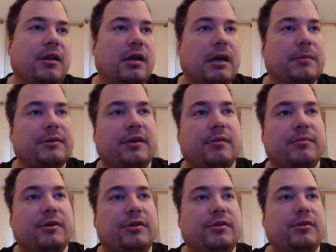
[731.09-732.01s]
Option
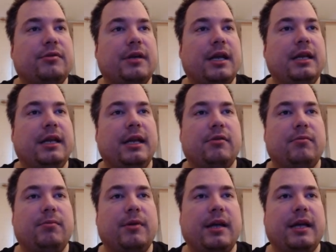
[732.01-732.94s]
number two, ADA
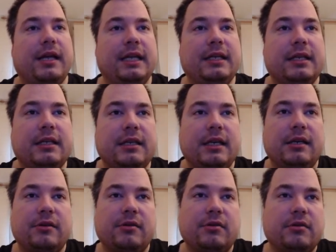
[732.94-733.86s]
Comply agency,
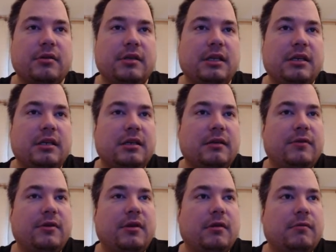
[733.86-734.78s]
is also
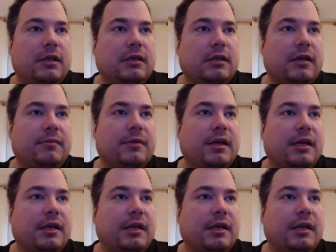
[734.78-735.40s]
$67 one time.